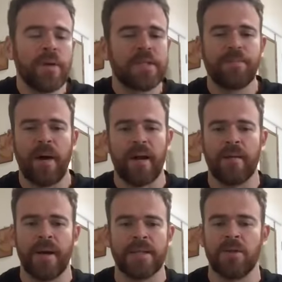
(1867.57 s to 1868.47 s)

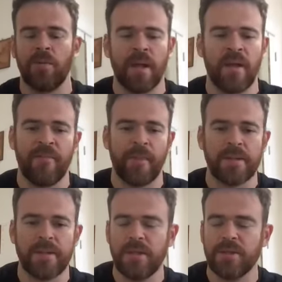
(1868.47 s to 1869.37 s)
inspired by so many of my
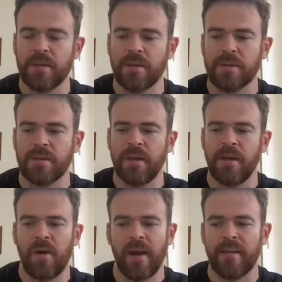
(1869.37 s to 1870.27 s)
teachers, you
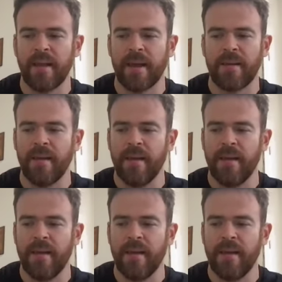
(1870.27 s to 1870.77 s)
know, and like